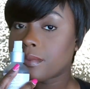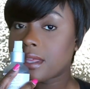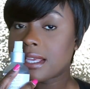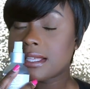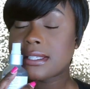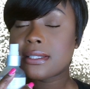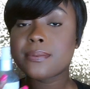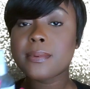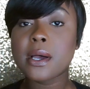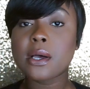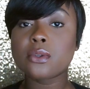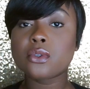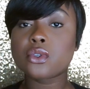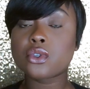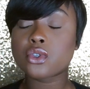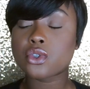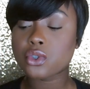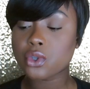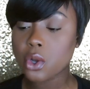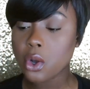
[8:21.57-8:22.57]
it smells
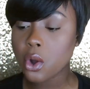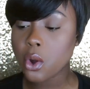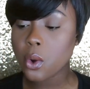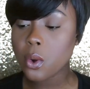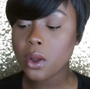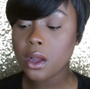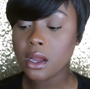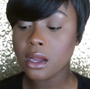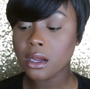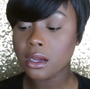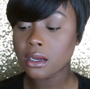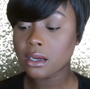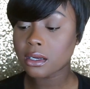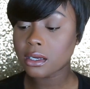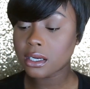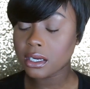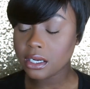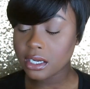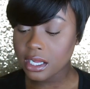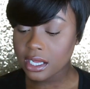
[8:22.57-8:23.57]
so
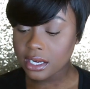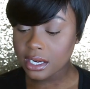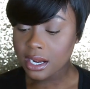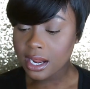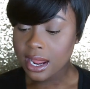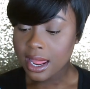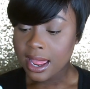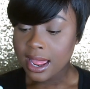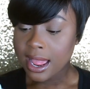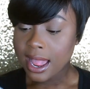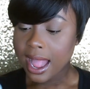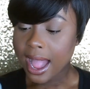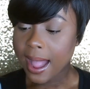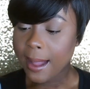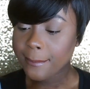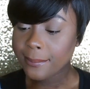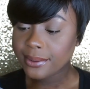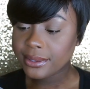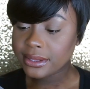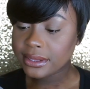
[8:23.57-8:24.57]
good
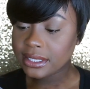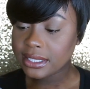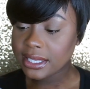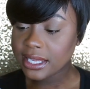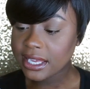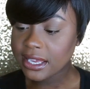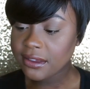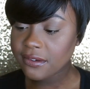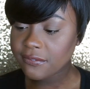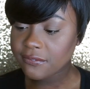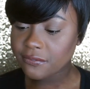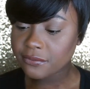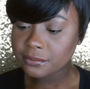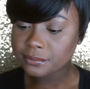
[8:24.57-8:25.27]
i believe